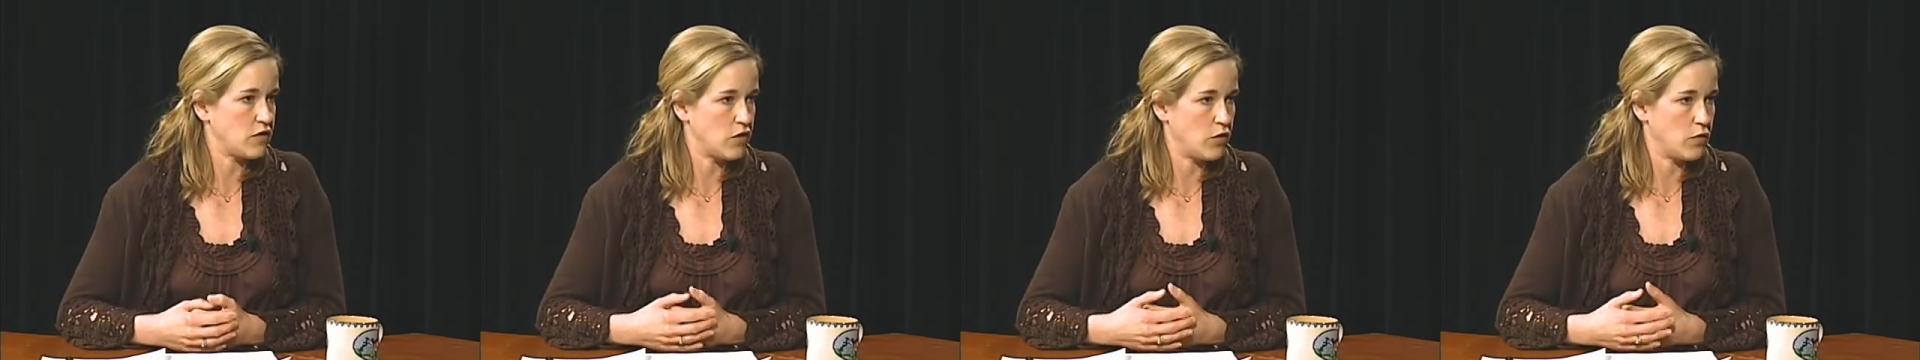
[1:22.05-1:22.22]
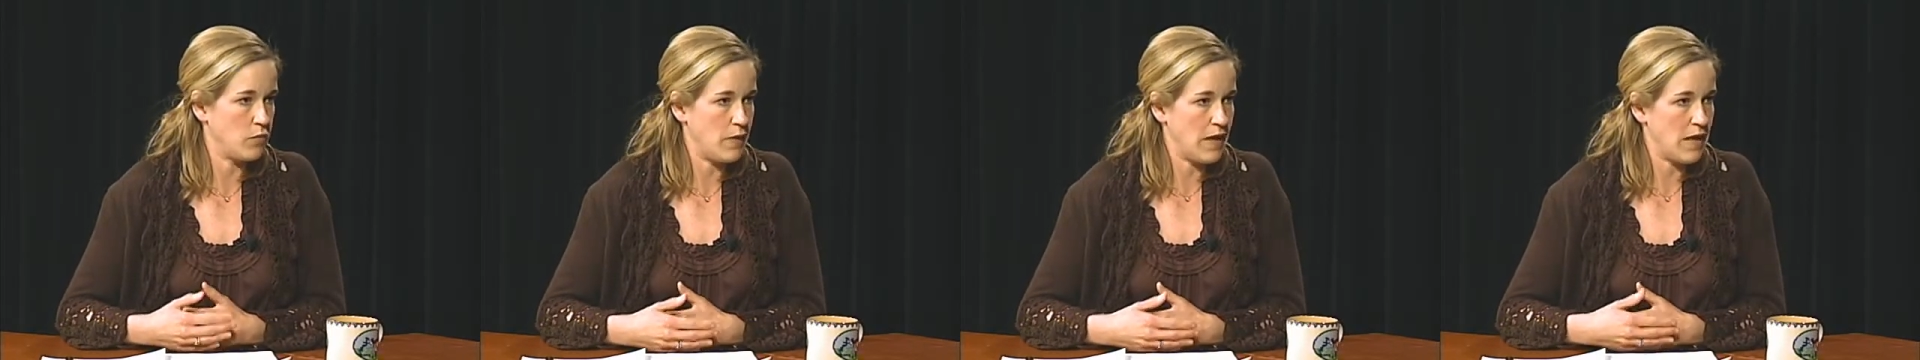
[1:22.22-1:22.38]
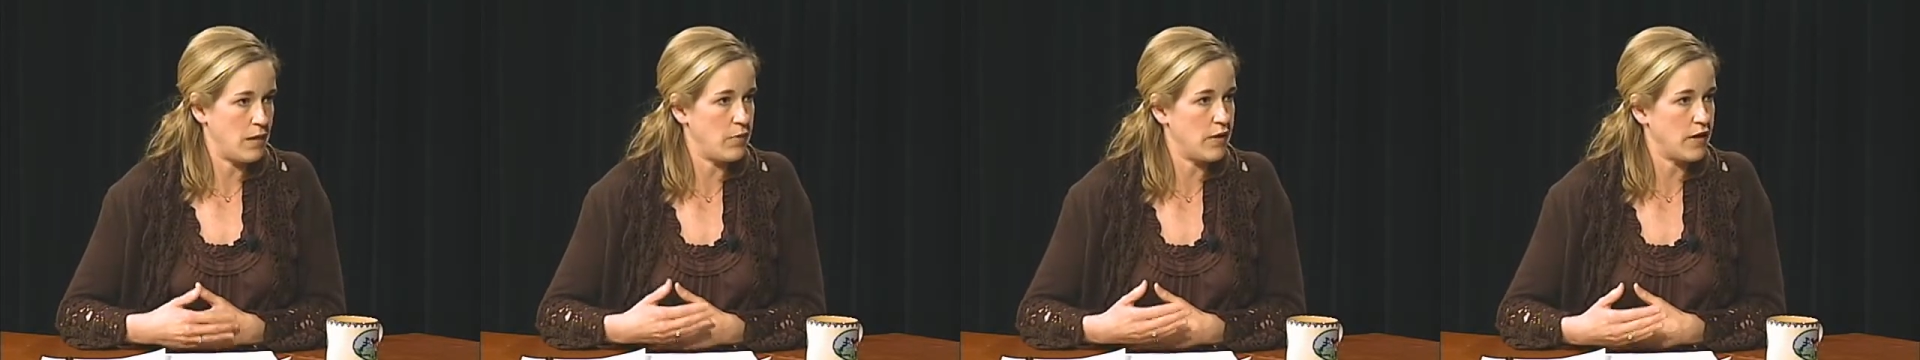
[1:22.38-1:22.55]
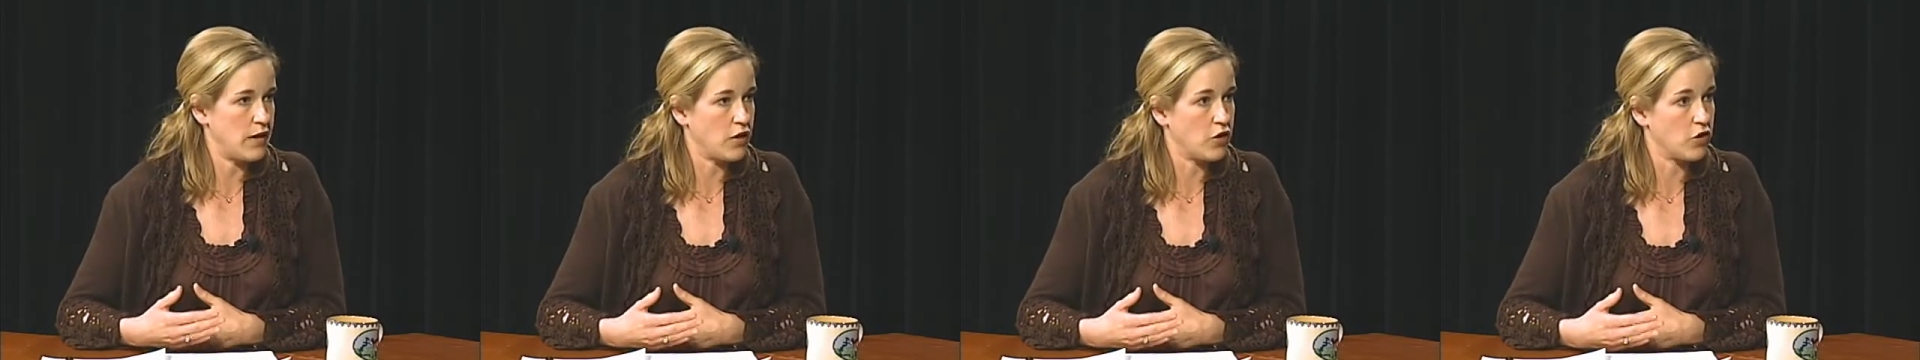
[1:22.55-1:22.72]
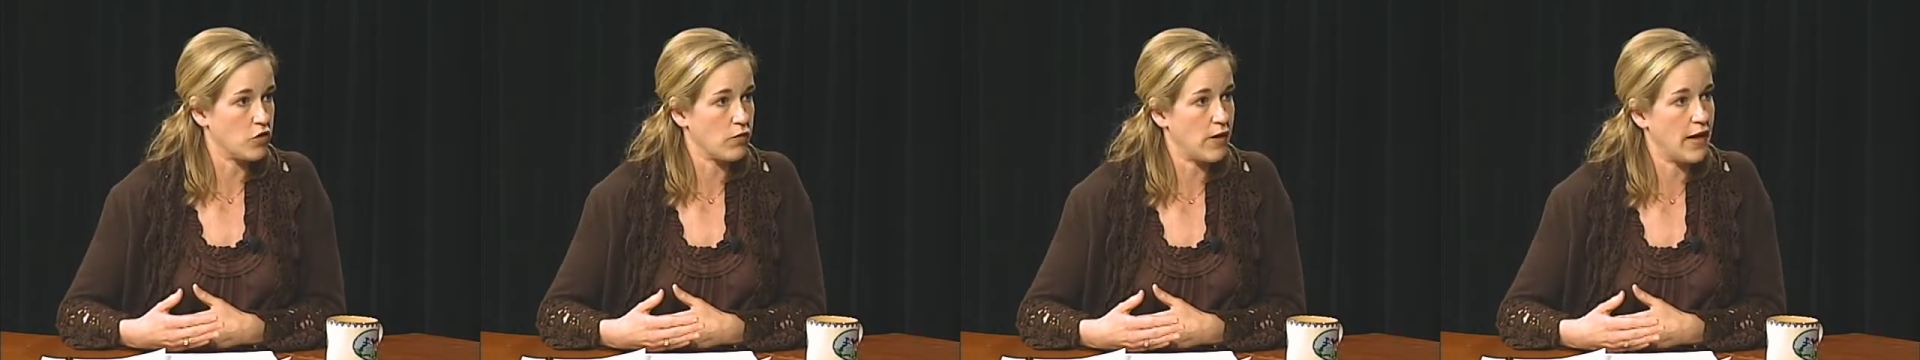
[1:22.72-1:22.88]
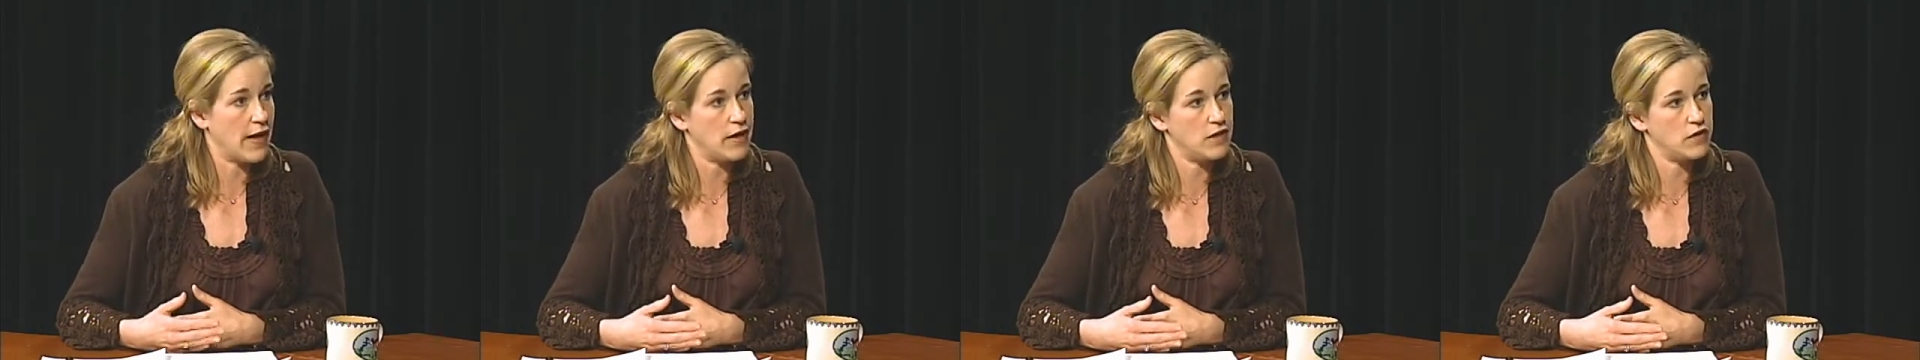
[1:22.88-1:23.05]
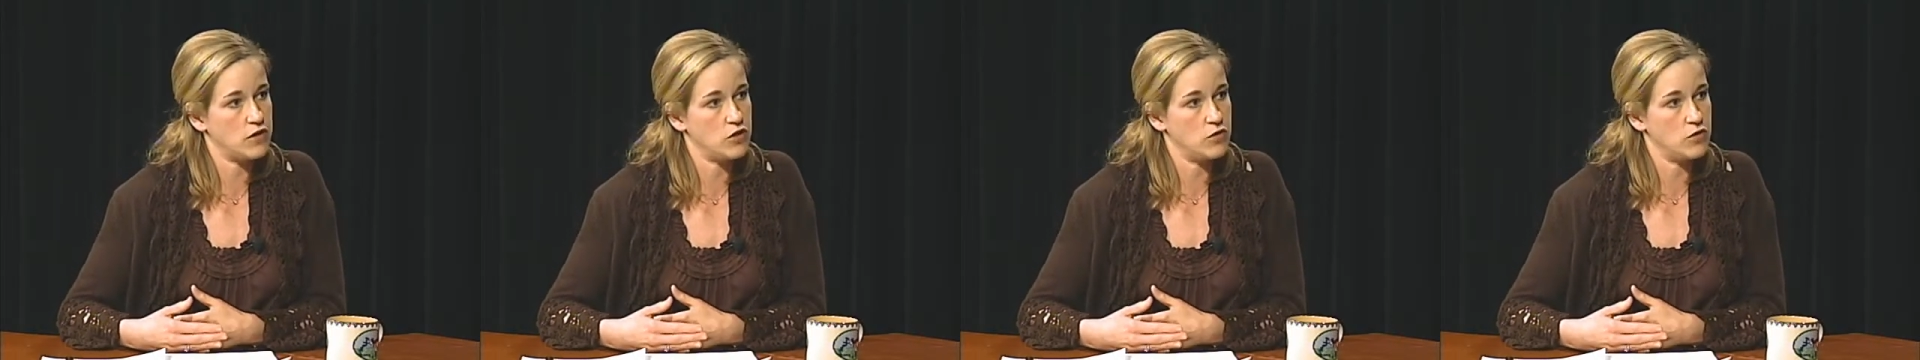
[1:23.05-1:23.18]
So maybe a grant